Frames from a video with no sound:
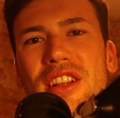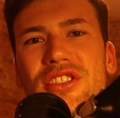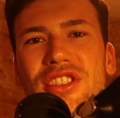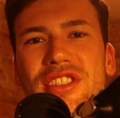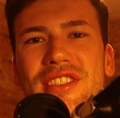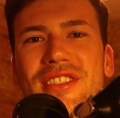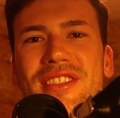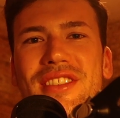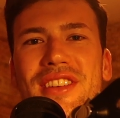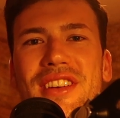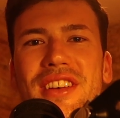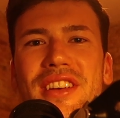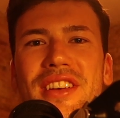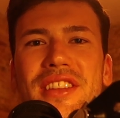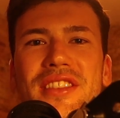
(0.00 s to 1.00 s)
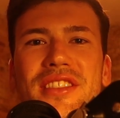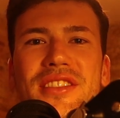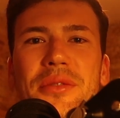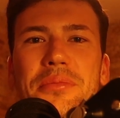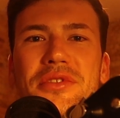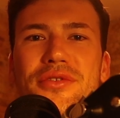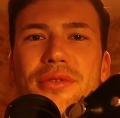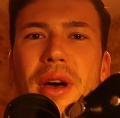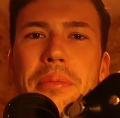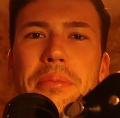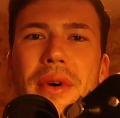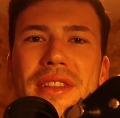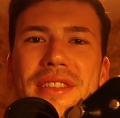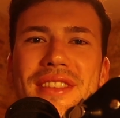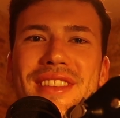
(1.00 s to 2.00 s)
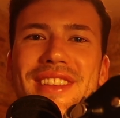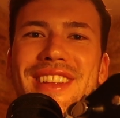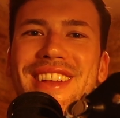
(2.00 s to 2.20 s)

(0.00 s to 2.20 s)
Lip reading: just hit the subscribe button